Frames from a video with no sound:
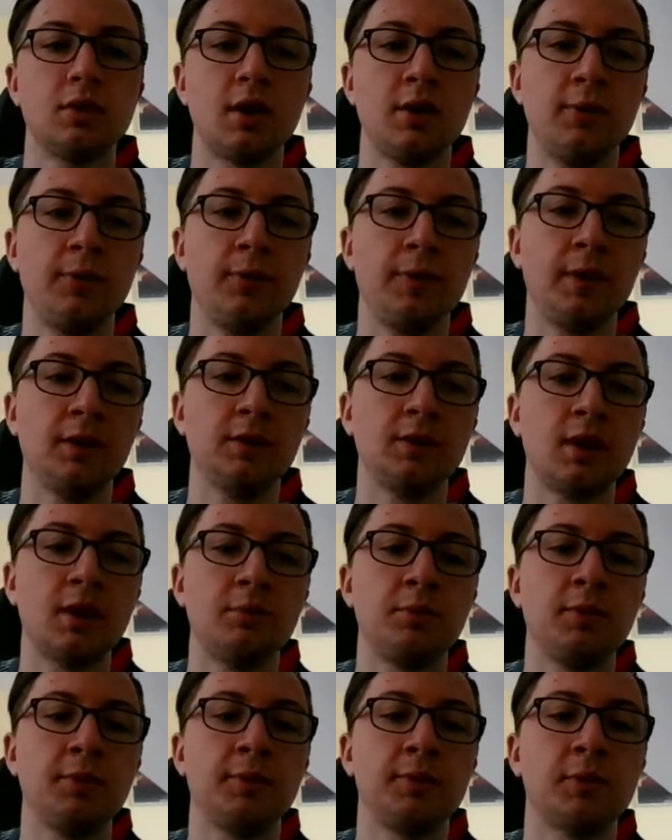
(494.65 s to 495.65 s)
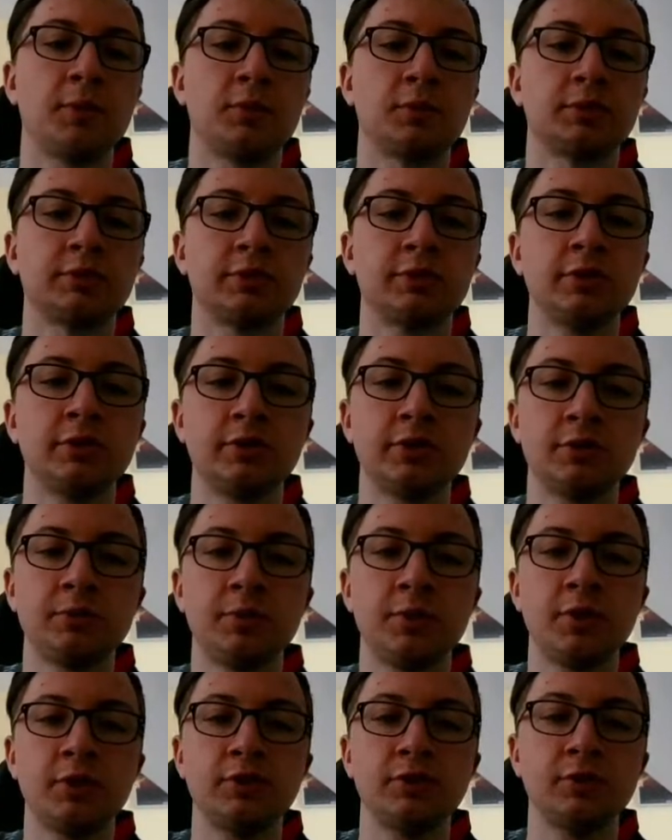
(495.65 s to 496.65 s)
I think knight b4 was also
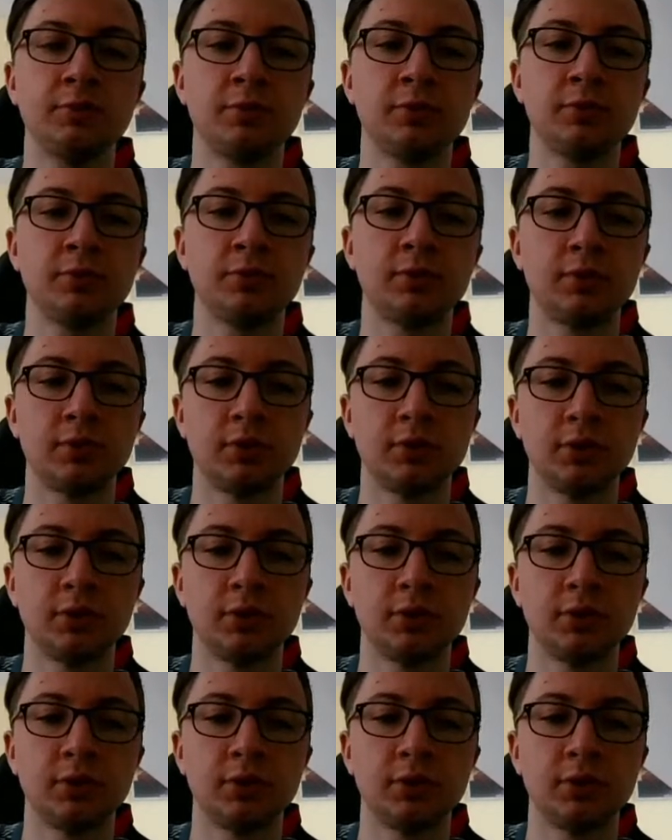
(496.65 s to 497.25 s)
possible